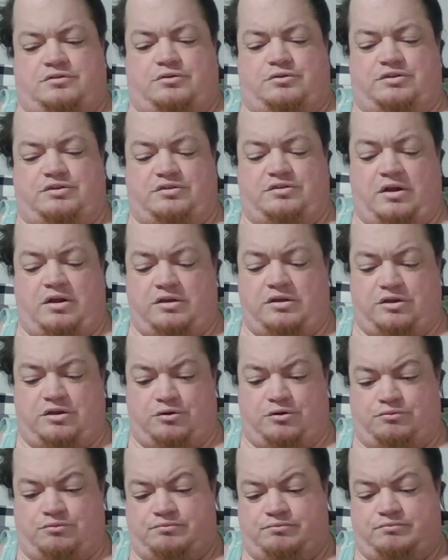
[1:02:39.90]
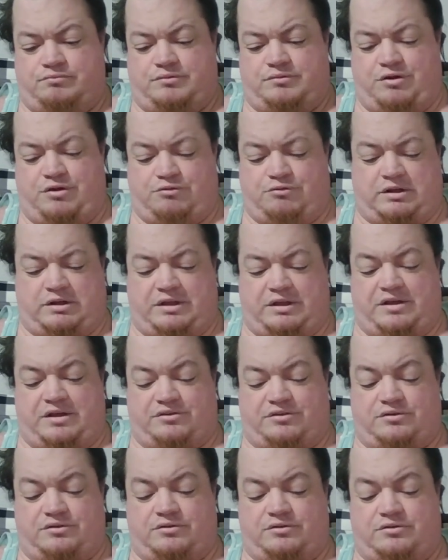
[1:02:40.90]
So it's not you. It really
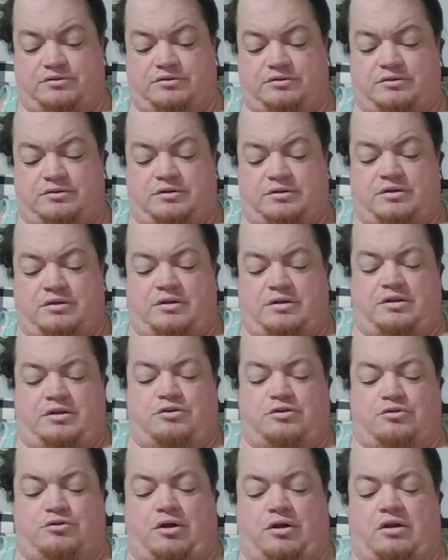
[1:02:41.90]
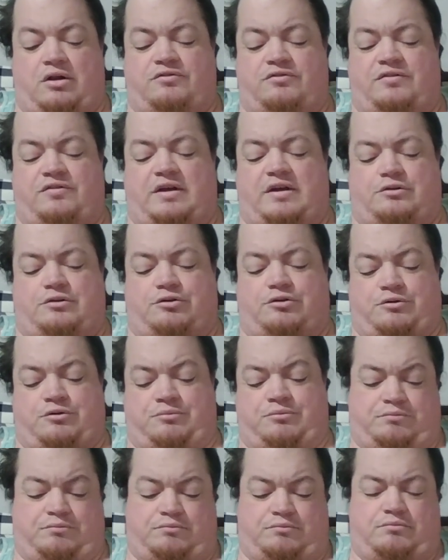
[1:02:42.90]
isn't. You're not a
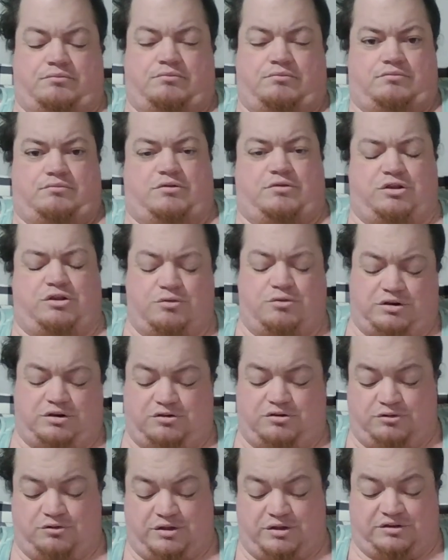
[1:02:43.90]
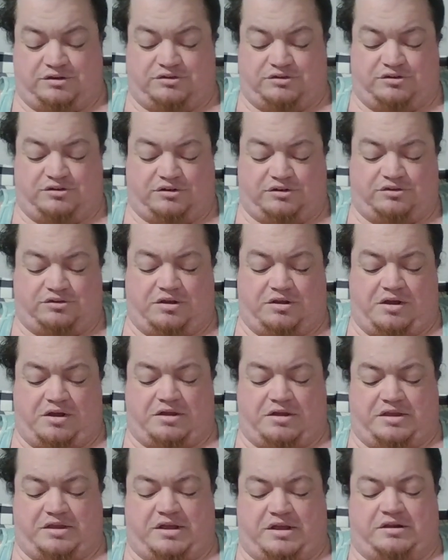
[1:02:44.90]
failure. You can do this just
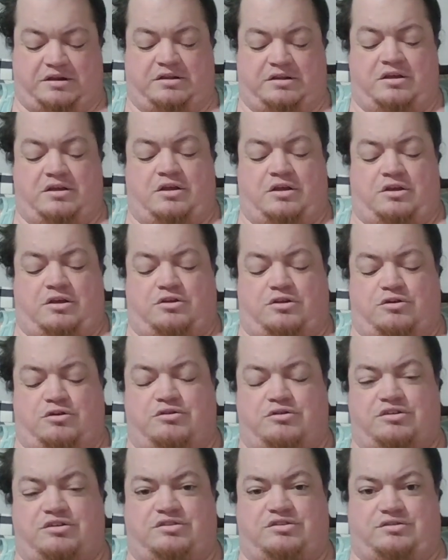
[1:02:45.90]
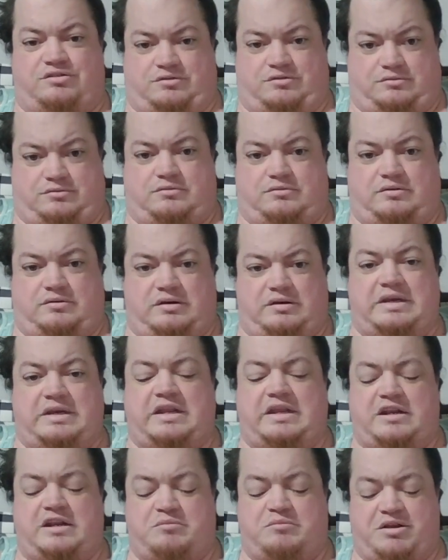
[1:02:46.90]
like I can. You just
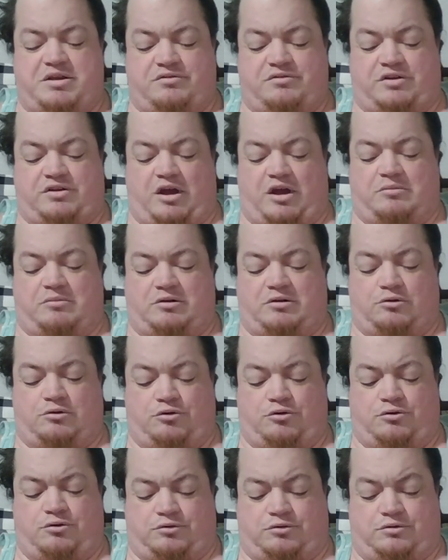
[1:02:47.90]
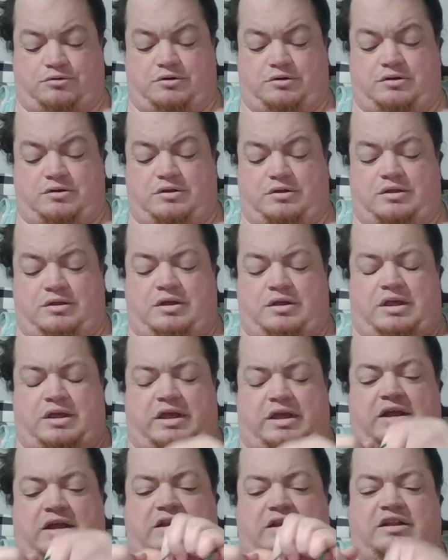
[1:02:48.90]
need a bit of time to learn.
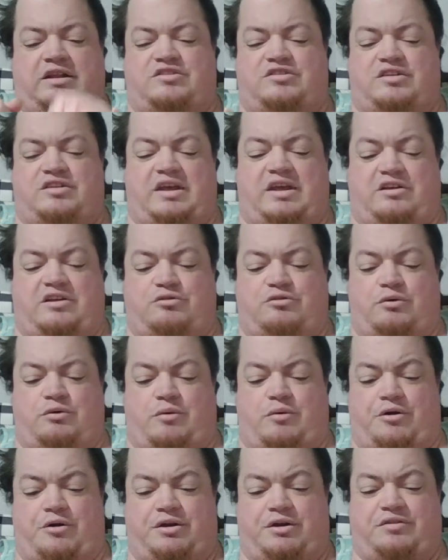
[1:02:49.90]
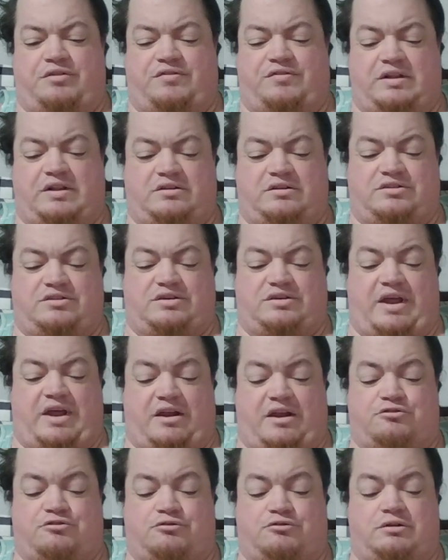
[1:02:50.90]
It needs to get to where it feels
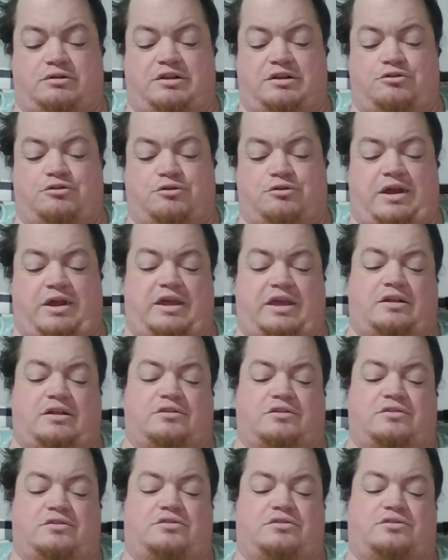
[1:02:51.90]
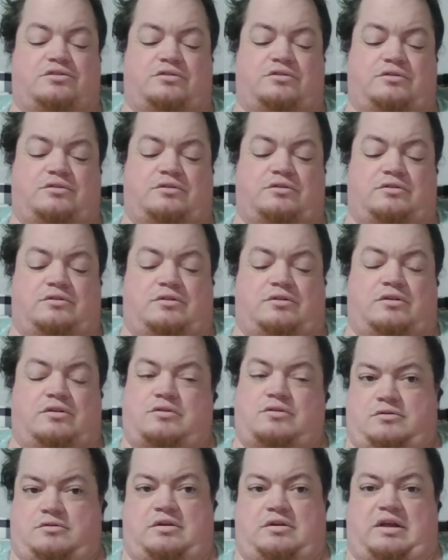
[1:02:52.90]
natural in your hands.
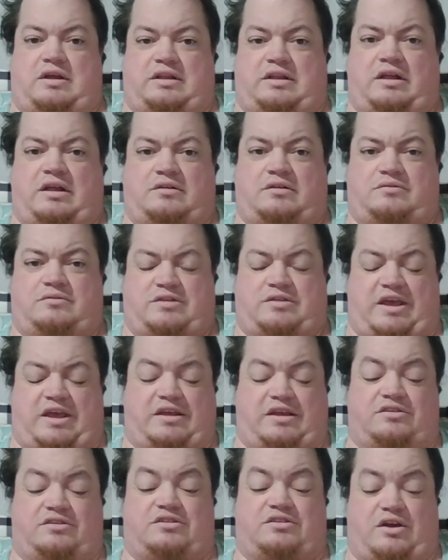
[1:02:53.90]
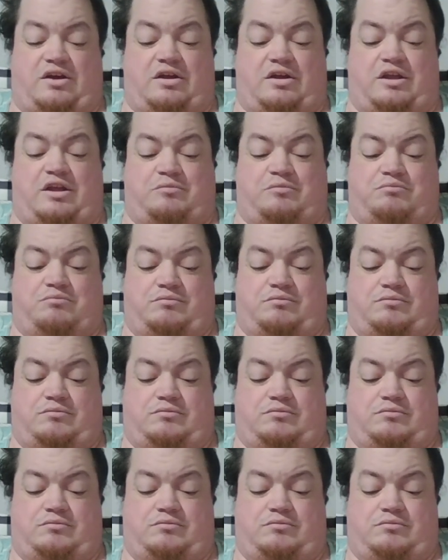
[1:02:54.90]
And that takes time.